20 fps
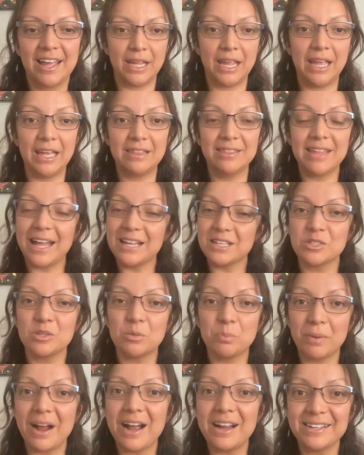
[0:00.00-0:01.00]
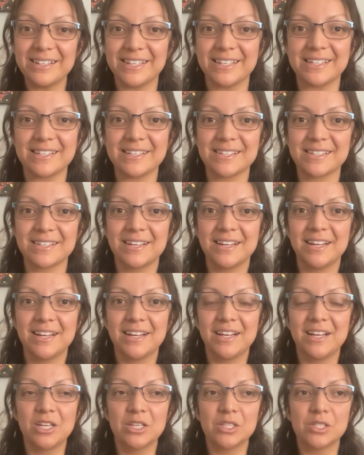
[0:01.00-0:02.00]
And that's the practice.
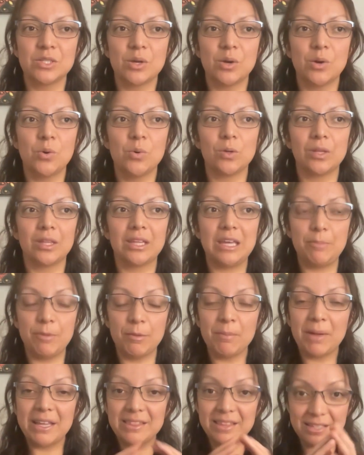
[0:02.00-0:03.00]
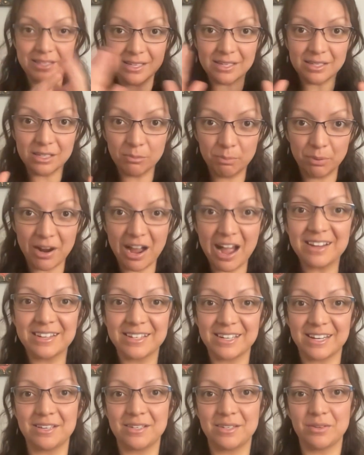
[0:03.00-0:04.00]
So keep in mind, this is a
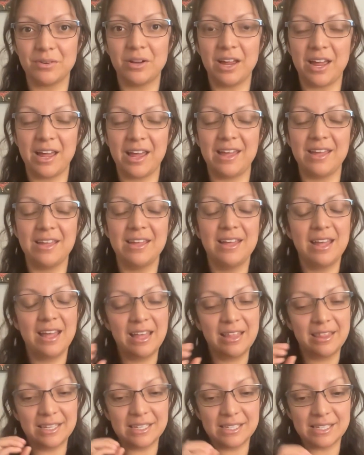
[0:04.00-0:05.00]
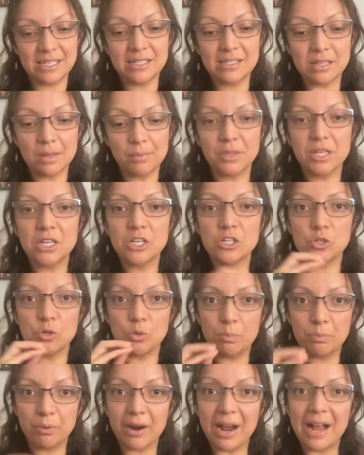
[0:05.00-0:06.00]
practice, okay? This is something
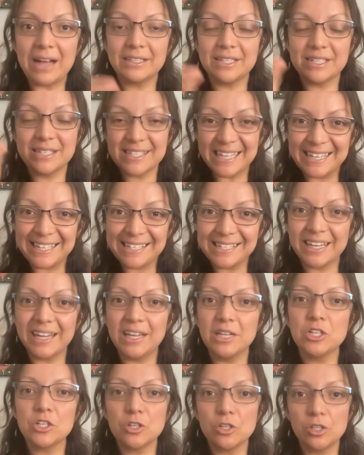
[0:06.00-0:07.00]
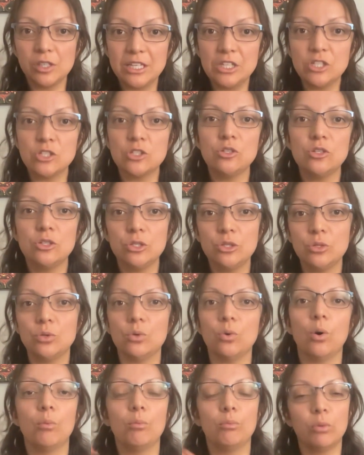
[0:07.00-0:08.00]
to practice intentionally to
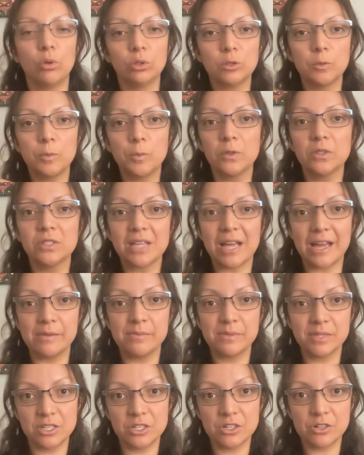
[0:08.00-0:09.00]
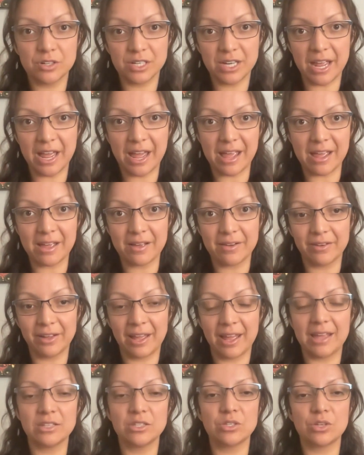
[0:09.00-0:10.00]
do multiple times in your day,
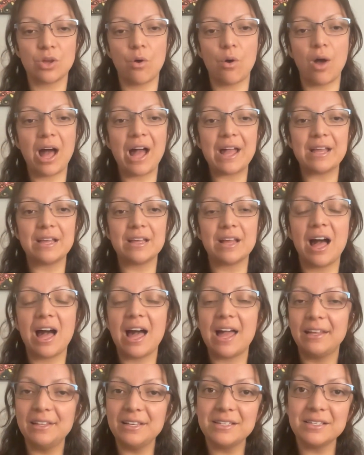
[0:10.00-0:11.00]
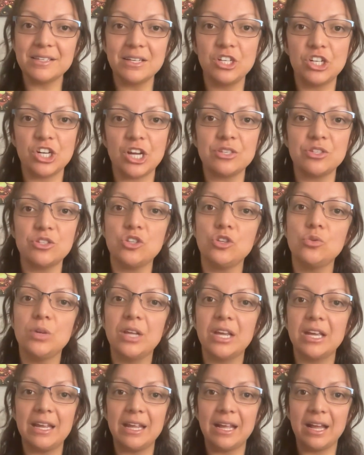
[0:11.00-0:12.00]
okay? So I highly suggest you
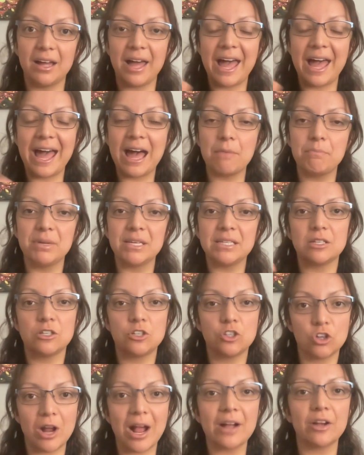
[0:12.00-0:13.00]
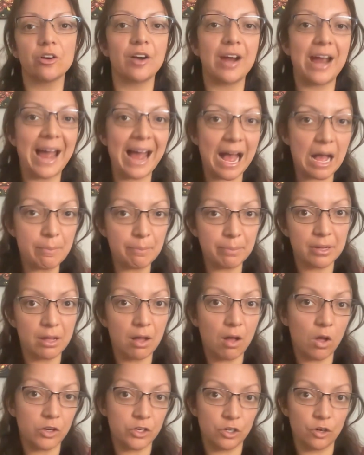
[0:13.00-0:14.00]
getting a habit tracker app
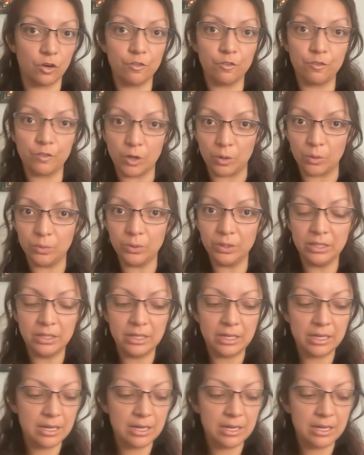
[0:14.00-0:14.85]
on your phone.